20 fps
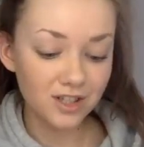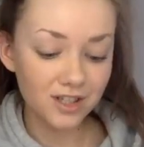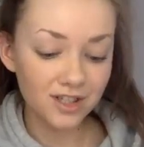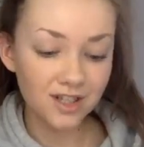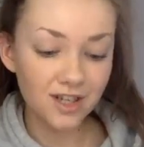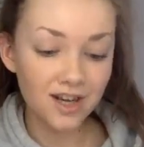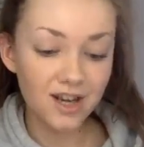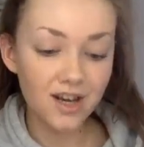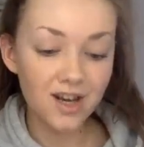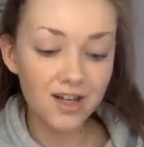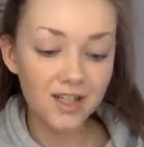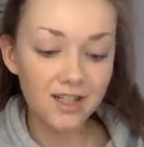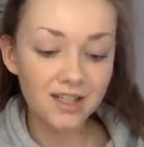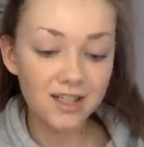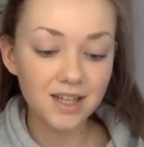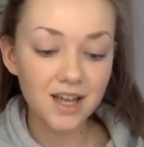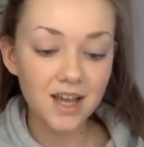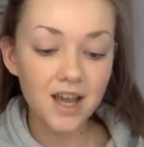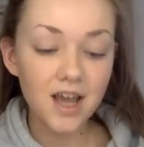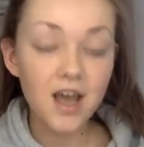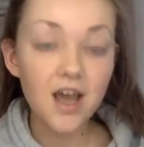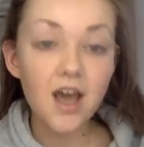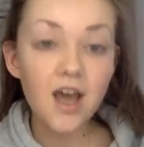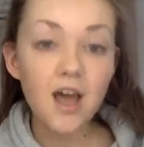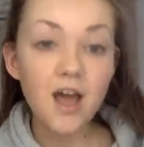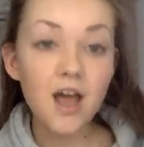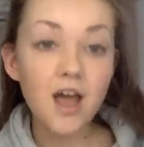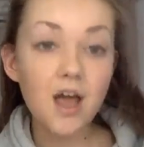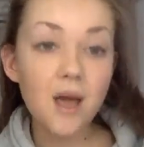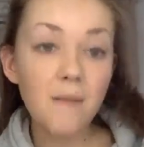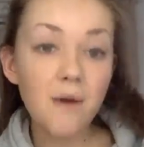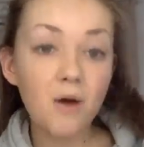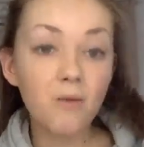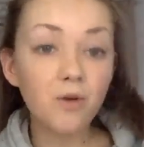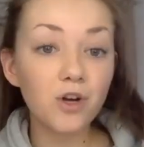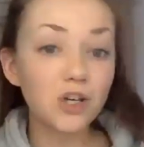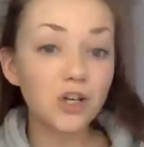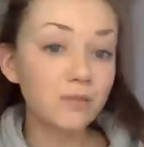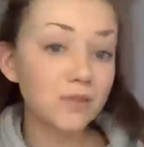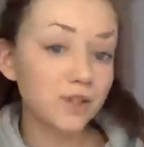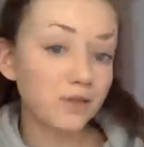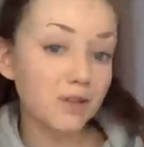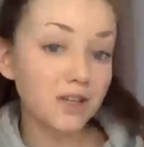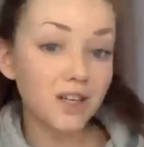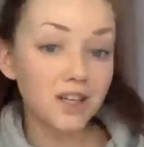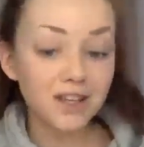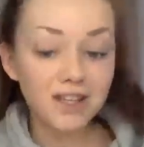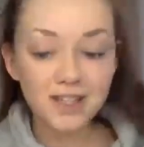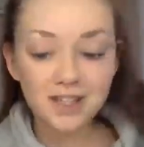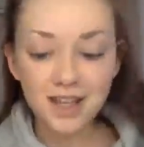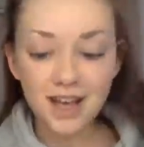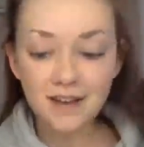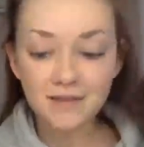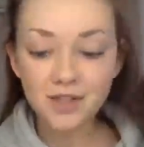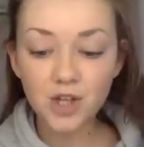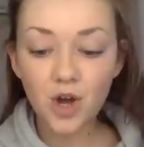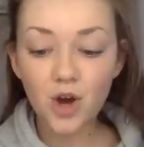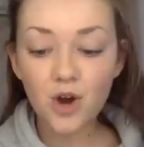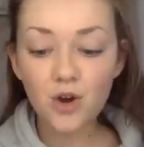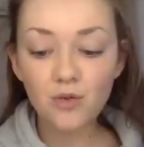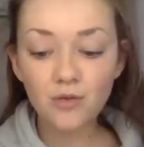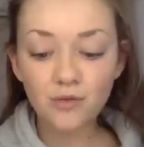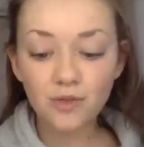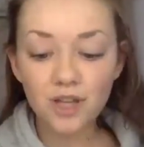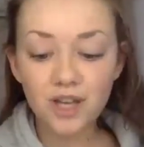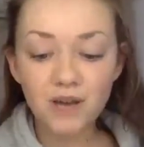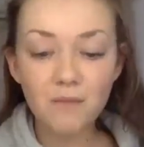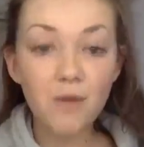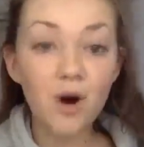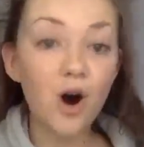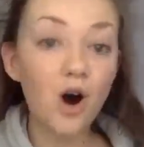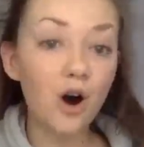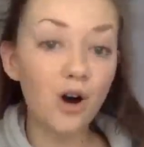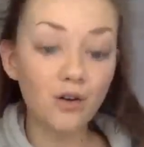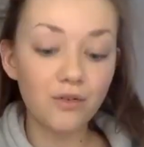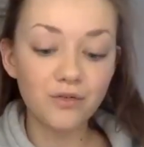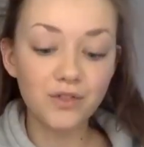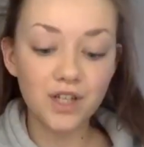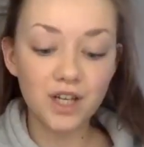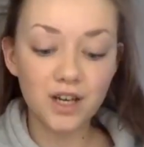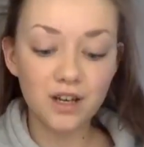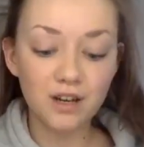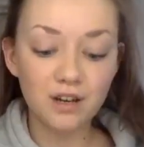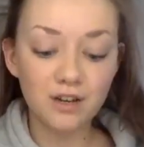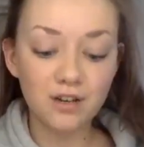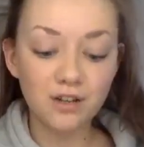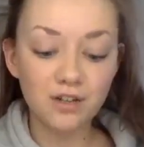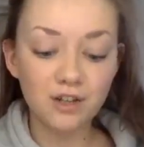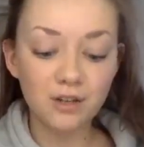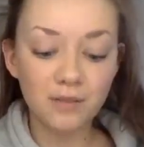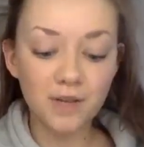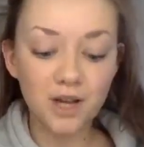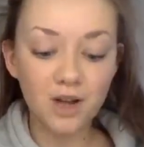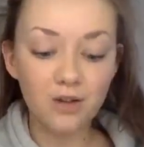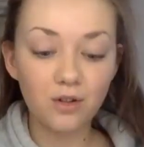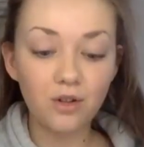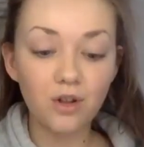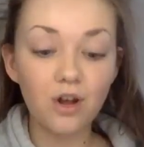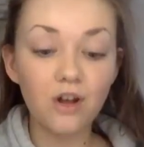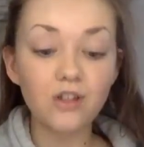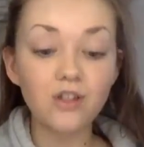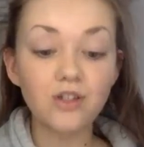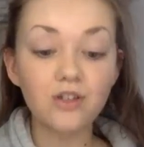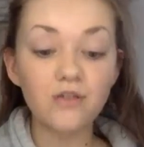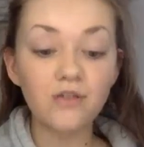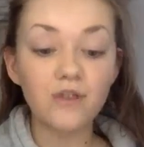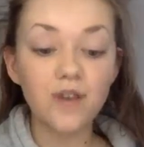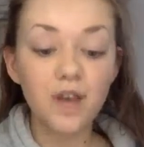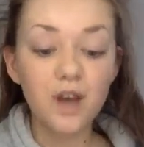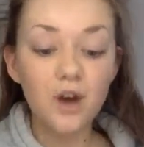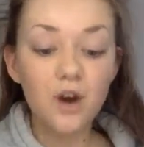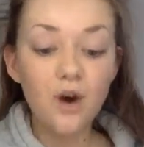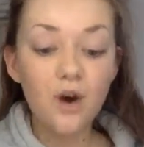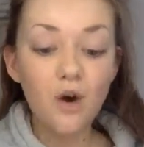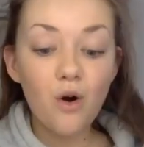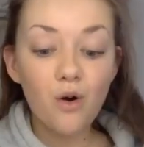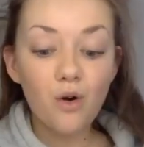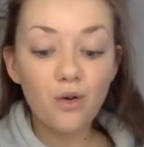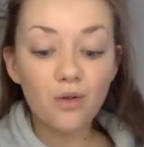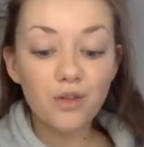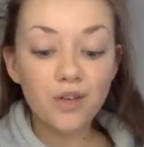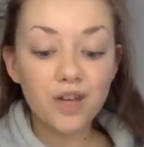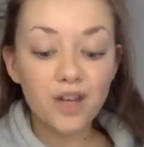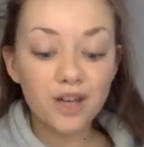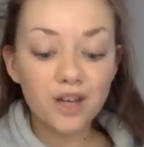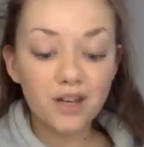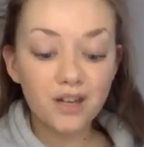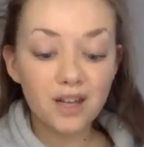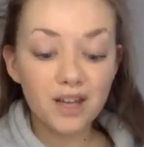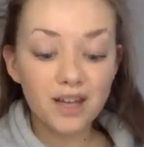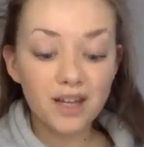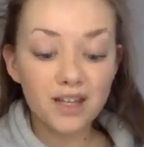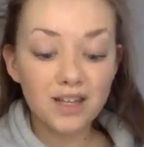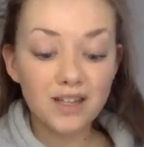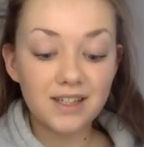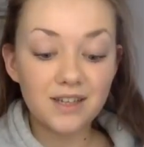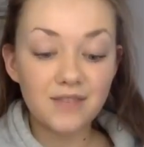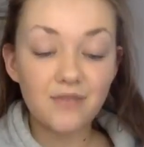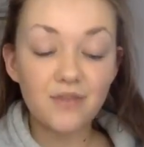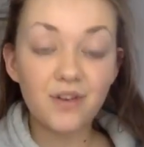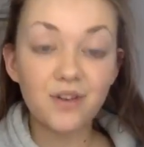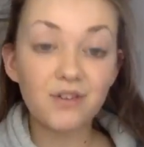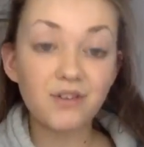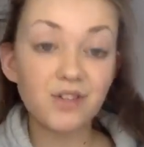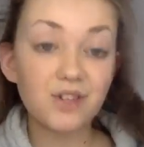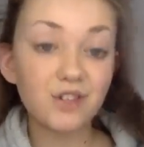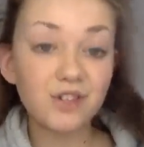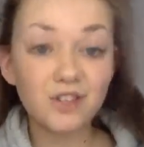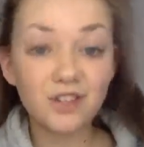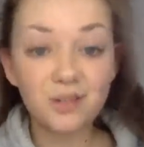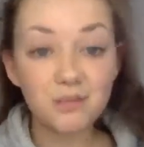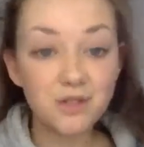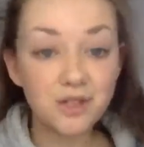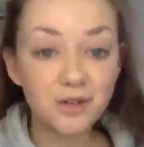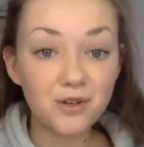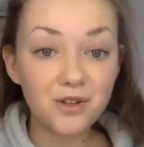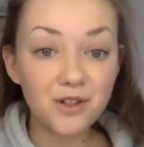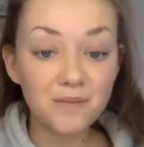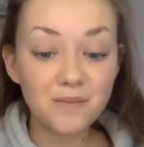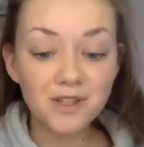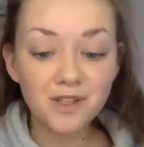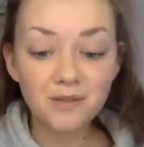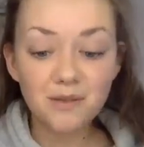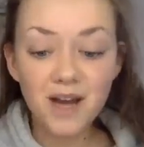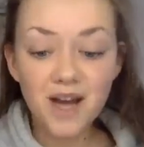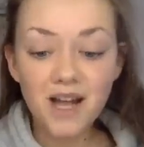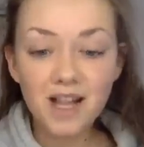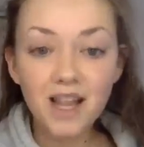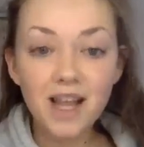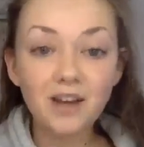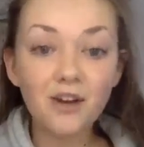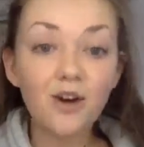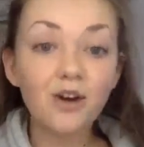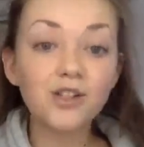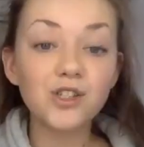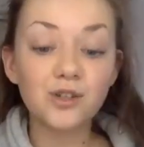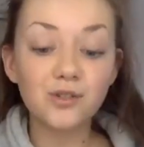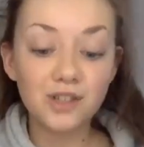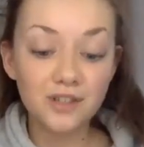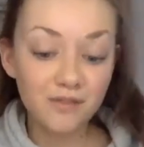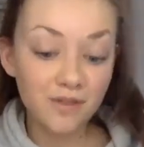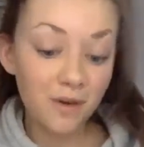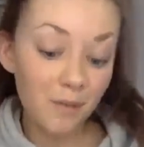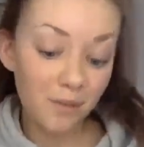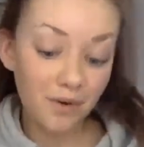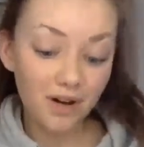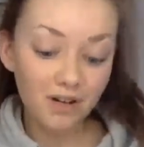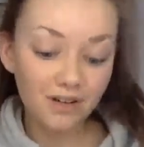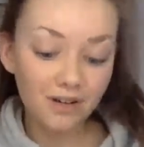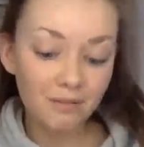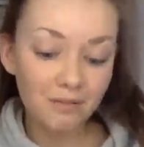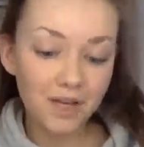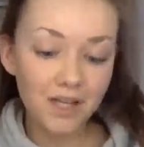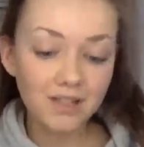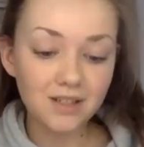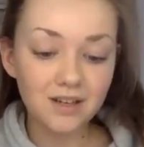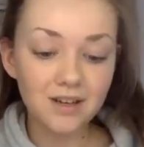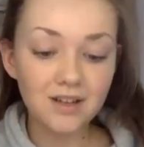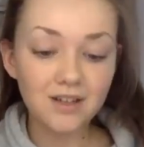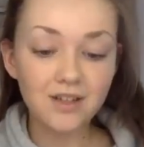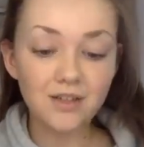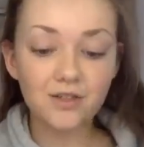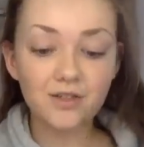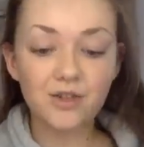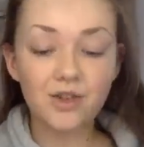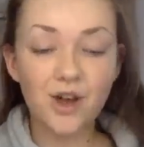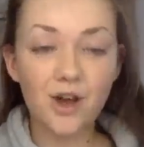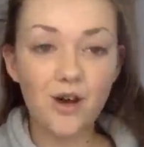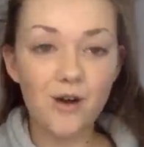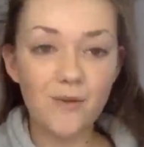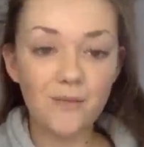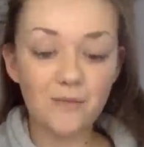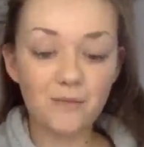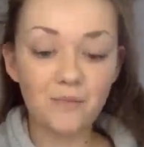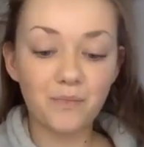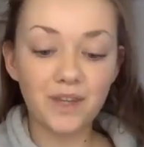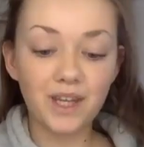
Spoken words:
to start. We're going to be doing these lives hopefully more often. There's going to be lots of other different YouTubers doing them as well, and also different brand ambassadors. So